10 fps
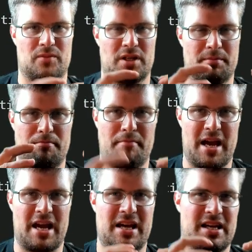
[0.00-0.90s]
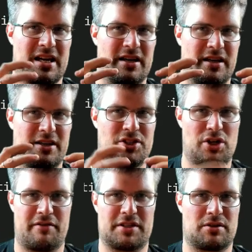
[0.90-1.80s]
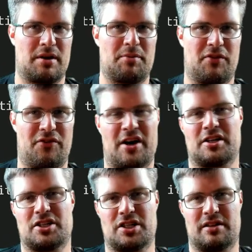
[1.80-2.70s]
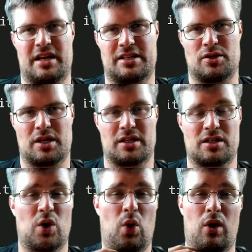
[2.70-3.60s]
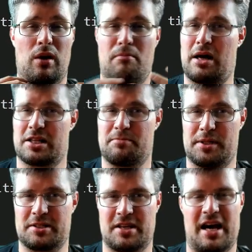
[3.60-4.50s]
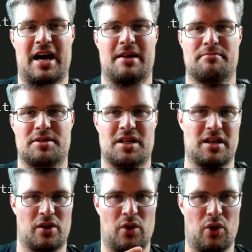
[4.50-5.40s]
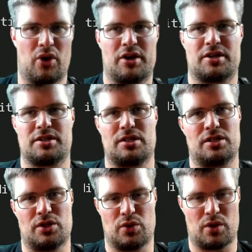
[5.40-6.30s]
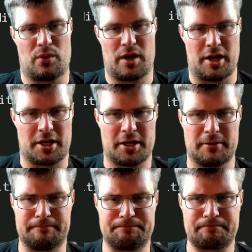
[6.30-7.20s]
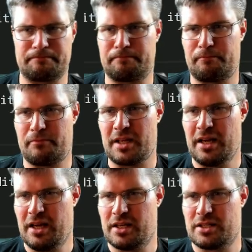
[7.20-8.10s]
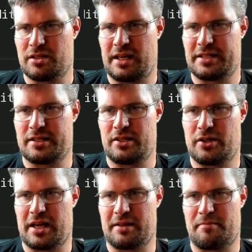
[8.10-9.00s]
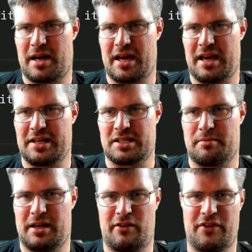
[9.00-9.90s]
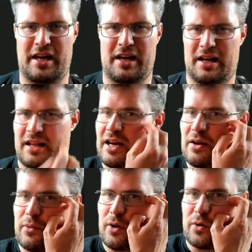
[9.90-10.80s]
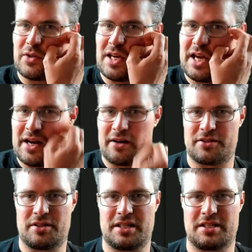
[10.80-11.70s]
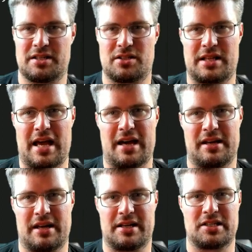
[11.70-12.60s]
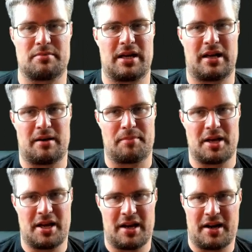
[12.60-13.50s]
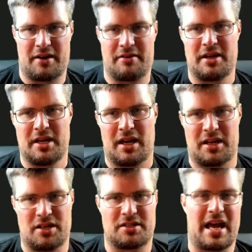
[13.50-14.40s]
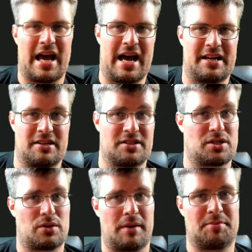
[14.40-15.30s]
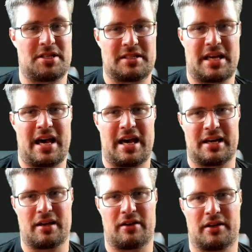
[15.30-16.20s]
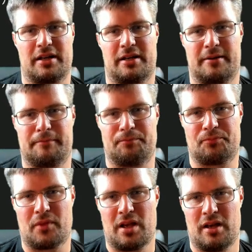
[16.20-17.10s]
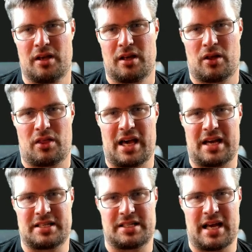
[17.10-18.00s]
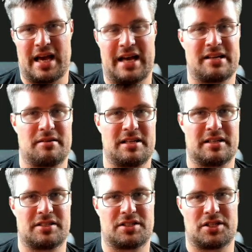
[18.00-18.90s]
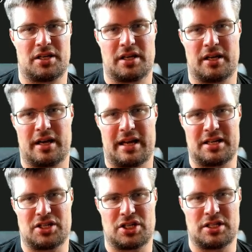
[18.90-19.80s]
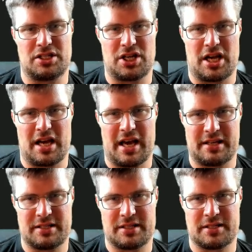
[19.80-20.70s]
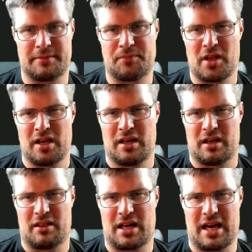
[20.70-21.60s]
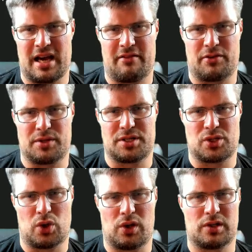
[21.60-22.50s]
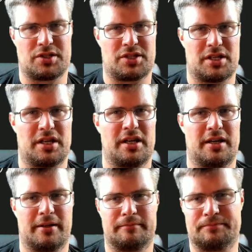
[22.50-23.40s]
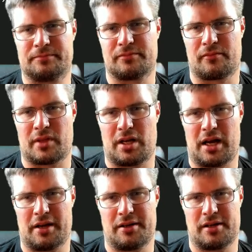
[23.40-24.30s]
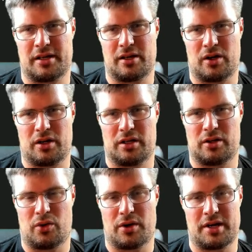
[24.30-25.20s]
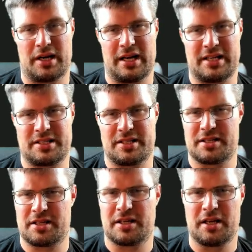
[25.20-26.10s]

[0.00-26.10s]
make a JavaScript function that you can call multiple times in order to do your work. So let's look at my HTML file that I wrote here. So this is standard HTML up here. I just added a script tag um, that added this uh, addition JS. And then I have a result um, unordered uh, list